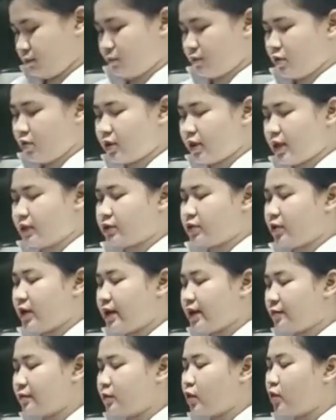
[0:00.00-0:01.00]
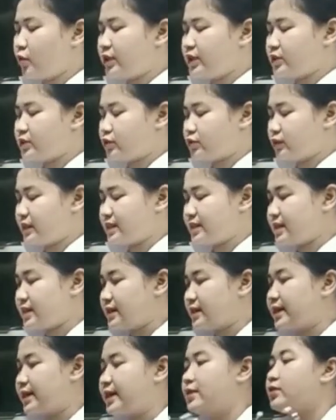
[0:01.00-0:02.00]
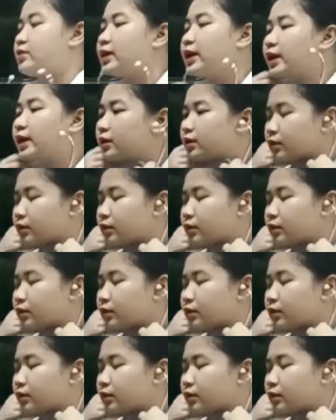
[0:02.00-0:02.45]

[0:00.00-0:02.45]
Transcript: Okay, so I am going to listen again, okay?